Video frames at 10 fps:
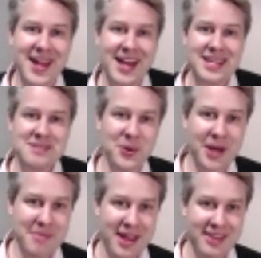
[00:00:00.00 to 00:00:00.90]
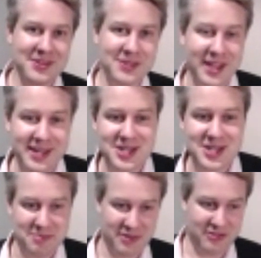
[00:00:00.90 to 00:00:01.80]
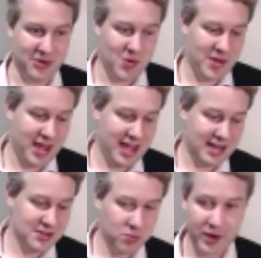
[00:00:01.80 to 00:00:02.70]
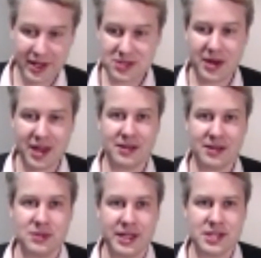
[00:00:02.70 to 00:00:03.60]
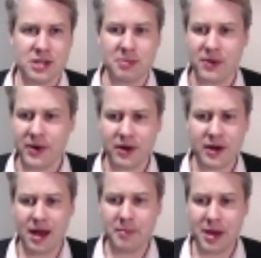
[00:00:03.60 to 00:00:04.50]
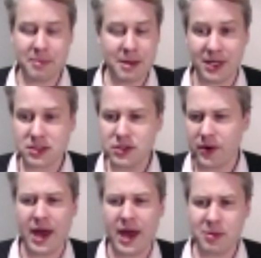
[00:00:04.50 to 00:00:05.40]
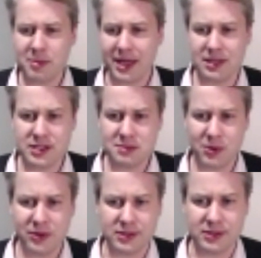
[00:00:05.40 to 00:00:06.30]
You brought up ethical leadership before, and when I talk ethical leadership, and they go, um, and people ask, you know, how do we make leaders more ethical?